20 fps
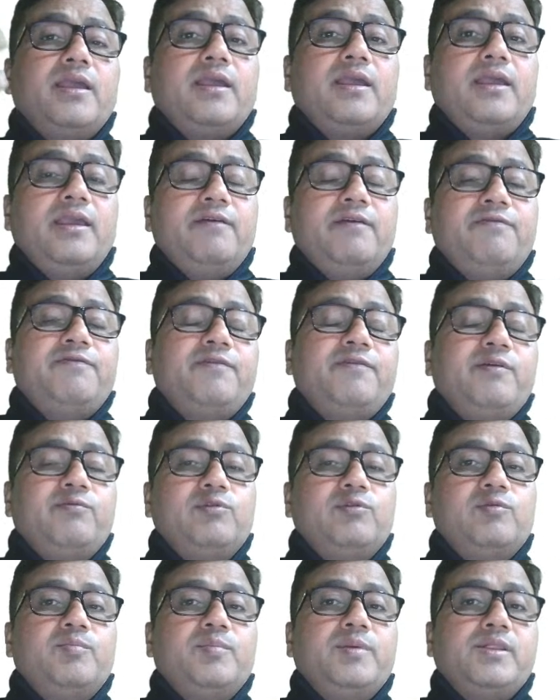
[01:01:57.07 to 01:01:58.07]
if we
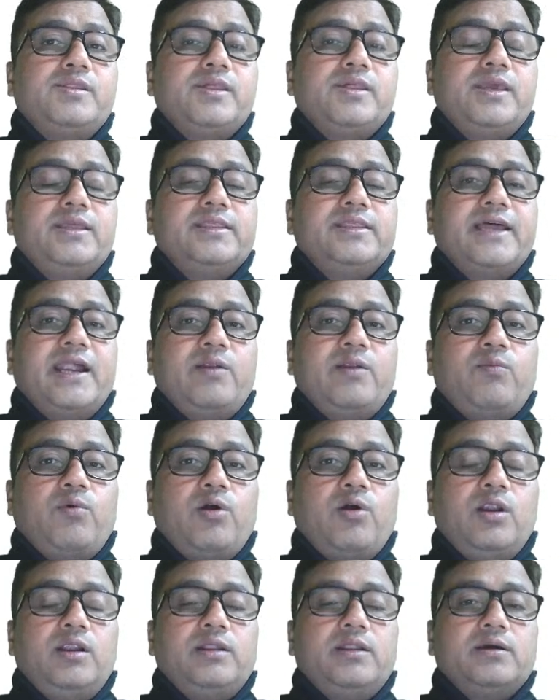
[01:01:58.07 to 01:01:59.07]
would be seeing that
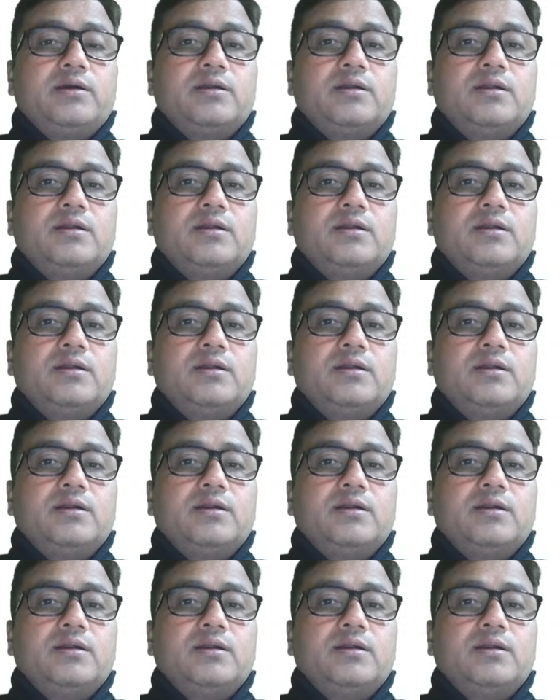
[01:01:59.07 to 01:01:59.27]
vault